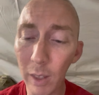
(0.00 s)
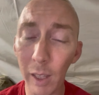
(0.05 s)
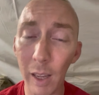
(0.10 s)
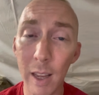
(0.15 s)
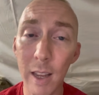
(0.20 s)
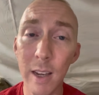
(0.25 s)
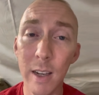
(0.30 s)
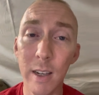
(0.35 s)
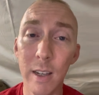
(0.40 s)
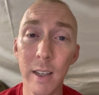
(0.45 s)

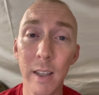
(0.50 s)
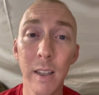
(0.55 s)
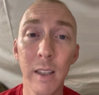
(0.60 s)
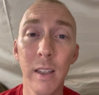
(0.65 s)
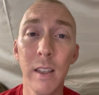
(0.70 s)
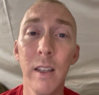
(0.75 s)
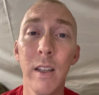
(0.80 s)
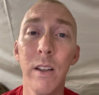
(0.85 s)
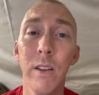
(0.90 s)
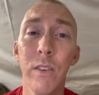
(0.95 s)
And
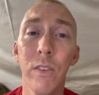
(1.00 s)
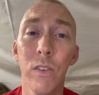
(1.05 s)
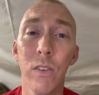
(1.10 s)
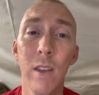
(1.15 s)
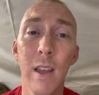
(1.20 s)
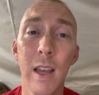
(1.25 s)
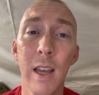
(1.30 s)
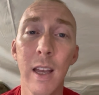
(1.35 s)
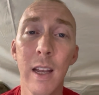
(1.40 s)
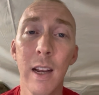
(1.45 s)
he
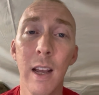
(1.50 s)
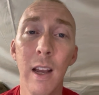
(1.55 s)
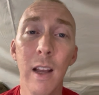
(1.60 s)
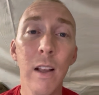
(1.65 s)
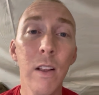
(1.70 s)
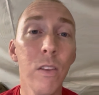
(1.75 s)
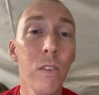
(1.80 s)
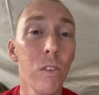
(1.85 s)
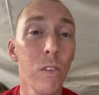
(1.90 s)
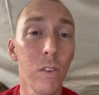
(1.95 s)
said,
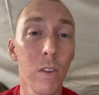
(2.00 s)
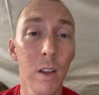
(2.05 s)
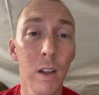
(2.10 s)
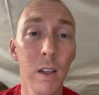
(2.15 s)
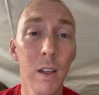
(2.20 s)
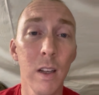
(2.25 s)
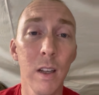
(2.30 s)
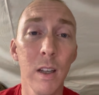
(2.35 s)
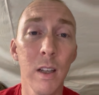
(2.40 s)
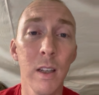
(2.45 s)

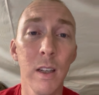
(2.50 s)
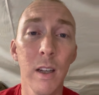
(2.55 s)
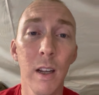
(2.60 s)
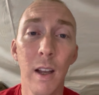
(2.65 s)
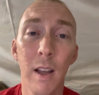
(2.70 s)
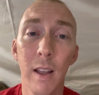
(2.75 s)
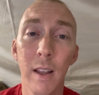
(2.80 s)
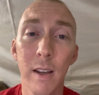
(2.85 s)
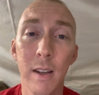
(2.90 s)
Son,